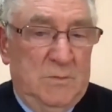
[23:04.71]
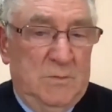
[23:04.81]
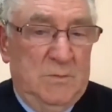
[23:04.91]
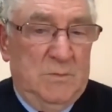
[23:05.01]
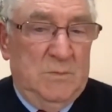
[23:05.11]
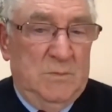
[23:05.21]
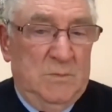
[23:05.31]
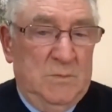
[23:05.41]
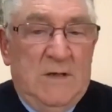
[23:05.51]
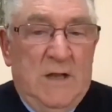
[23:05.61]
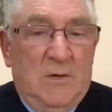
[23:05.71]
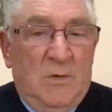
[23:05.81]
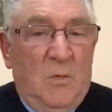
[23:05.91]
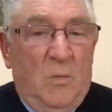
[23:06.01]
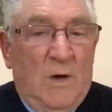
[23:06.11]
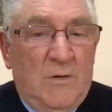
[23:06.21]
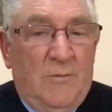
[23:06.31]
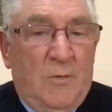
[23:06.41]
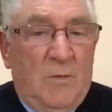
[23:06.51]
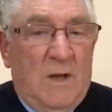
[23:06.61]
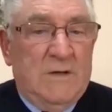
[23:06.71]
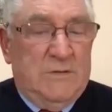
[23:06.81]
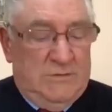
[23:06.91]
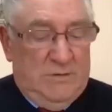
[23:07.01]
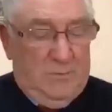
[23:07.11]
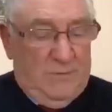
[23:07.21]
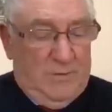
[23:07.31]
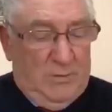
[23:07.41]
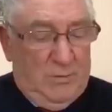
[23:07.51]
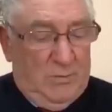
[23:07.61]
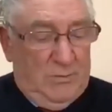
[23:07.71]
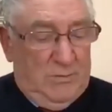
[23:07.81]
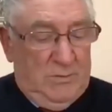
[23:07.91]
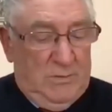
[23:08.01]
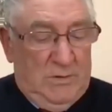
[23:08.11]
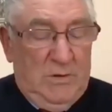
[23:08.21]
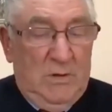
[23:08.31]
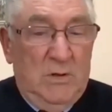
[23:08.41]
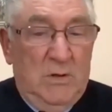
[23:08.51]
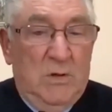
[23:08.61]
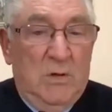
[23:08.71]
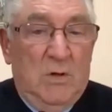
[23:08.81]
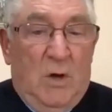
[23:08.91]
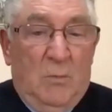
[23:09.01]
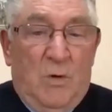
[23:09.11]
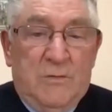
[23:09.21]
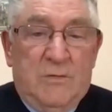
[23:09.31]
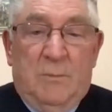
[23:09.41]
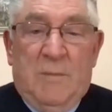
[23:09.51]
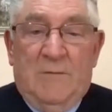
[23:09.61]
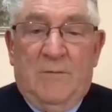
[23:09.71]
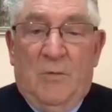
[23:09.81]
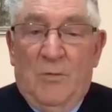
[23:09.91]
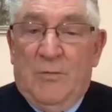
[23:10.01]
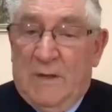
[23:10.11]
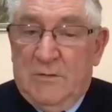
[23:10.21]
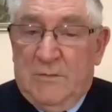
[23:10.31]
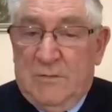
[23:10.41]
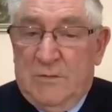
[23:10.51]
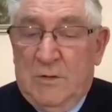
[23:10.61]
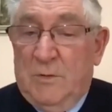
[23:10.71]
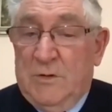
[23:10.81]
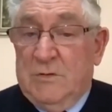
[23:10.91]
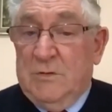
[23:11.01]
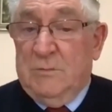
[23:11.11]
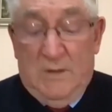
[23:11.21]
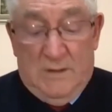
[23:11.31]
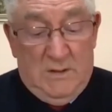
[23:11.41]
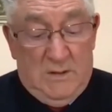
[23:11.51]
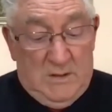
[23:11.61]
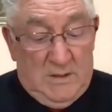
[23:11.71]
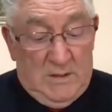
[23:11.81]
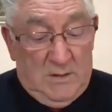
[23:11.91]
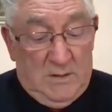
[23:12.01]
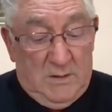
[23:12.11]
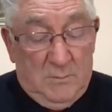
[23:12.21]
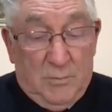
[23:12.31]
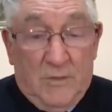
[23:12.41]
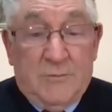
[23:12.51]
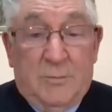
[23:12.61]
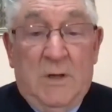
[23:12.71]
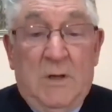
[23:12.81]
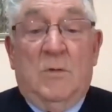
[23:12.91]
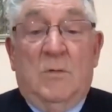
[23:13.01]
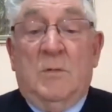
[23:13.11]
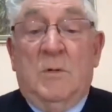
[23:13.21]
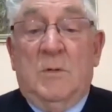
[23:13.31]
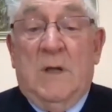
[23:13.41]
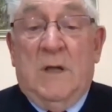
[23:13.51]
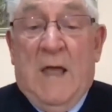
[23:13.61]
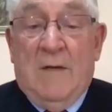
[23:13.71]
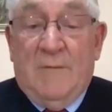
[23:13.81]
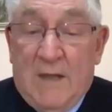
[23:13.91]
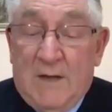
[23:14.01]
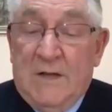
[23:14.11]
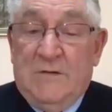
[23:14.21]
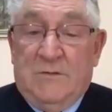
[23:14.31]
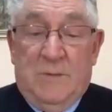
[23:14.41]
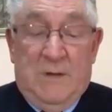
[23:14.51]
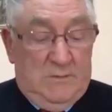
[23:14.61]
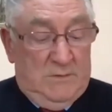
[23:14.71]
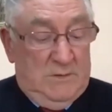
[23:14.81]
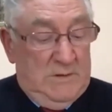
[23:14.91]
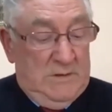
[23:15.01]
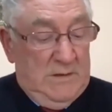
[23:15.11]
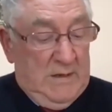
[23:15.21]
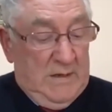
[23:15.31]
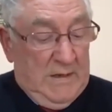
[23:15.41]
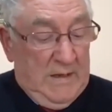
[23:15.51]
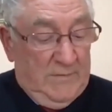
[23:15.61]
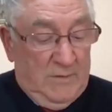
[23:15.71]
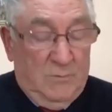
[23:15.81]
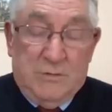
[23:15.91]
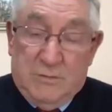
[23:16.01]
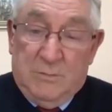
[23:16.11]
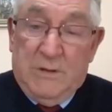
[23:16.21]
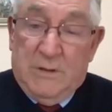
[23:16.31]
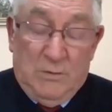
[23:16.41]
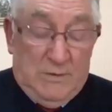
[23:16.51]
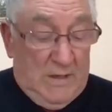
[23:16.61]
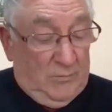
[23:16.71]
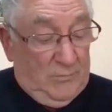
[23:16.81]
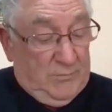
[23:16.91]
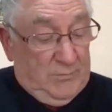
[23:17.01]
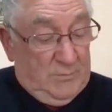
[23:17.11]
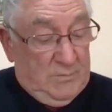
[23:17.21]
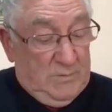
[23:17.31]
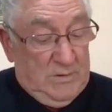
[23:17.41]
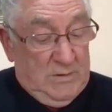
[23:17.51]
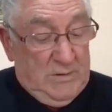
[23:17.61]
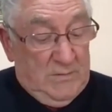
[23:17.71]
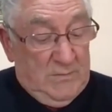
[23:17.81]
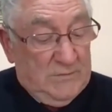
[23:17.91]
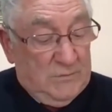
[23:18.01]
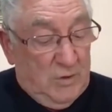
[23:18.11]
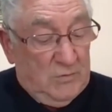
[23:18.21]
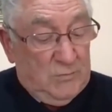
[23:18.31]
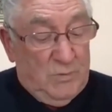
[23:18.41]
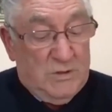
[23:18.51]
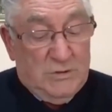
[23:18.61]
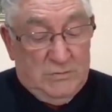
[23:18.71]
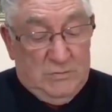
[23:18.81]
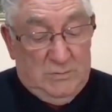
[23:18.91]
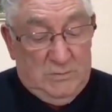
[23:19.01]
Even in our wonderful relationship with the Lord, God wants above all things that we should be prospering or having our needs met, and that we should be in good health. That's God's wish.